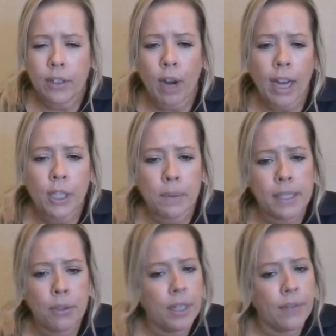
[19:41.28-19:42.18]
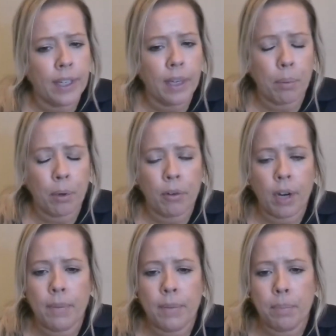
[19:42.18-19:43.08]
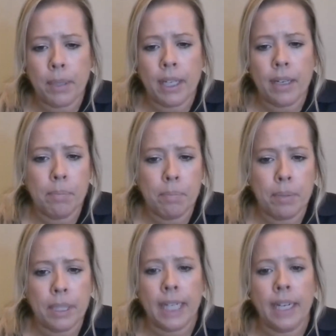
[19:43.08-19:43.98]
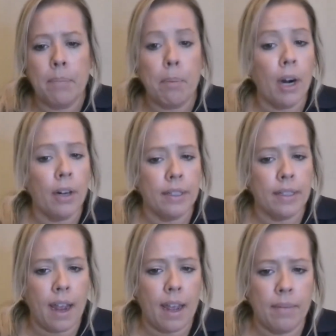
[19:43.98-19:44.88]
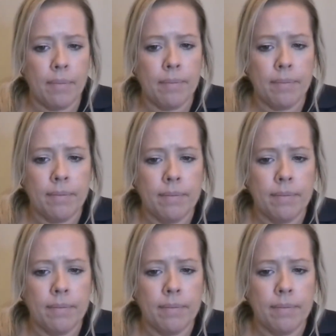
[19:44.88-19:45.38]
the graduate certificate programs be completed part-time?